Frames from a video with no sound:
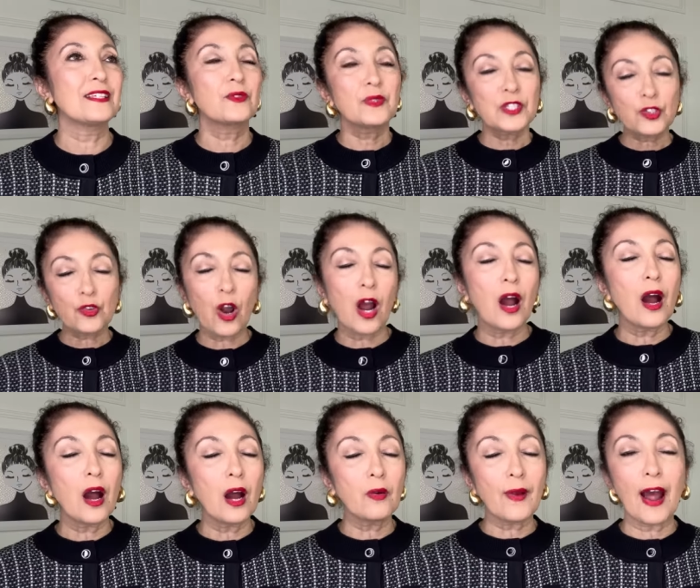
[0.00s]

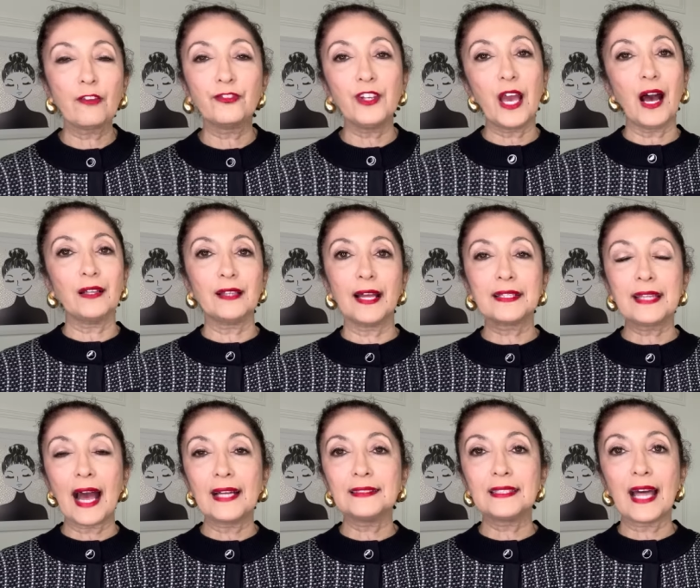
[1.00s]
Straw raffia like
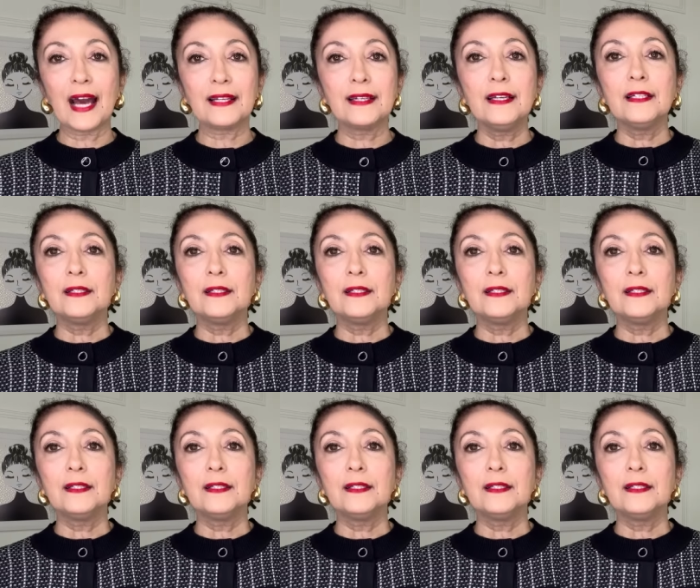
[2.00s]
that that